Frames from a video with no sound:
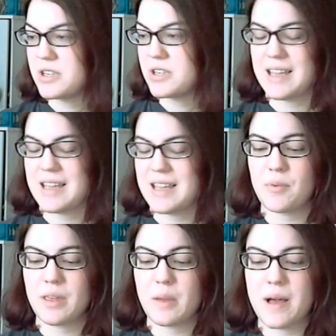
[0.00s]
the gap
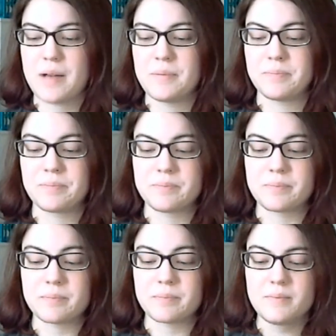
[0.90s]
really well.
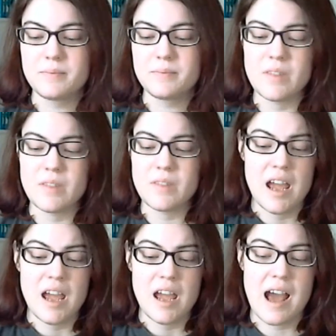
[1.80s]

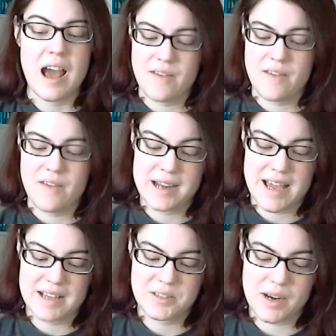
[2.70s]
I have a
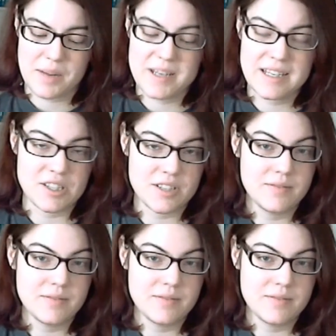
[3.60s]
podcast recommendation.